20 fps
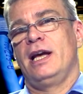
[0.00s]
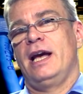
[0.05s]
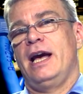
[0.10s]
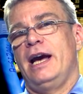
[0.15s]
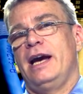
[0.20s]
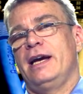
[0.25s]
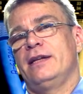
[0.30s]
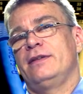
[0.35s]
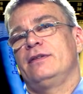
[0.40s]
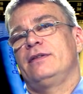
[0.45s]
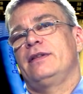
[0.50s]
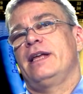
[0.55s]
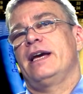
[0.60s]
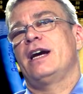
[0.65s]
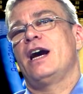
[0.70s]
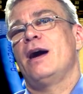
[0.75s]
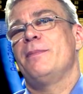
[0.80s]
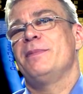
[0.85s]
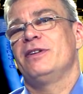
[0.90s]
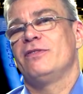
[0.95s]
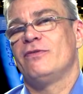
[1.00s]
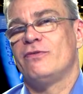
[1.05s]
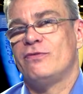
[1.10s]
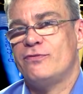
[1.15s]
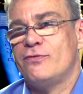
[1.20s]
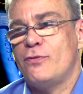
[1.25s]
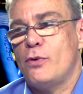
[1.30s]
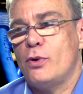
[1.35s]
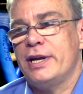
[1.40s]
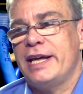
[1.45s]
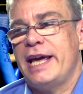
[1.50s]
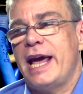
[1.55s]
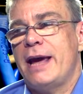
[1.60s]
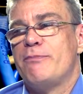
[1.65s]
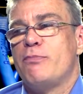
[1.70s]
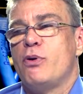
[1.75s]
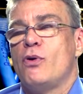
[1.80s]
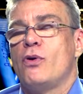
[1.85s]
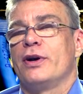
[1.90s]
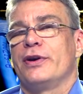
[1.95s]
and they come in
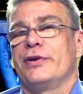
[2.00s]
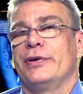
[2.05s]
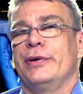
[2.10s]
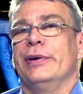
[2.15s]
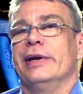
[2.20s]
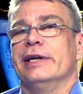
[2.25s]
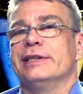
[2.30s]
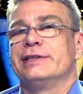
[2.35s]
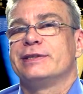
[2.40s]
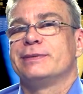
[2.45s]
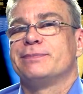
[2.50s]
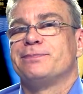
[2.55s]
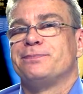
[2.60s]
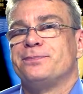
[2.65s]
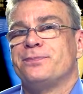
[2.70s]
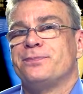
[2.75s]
48 port units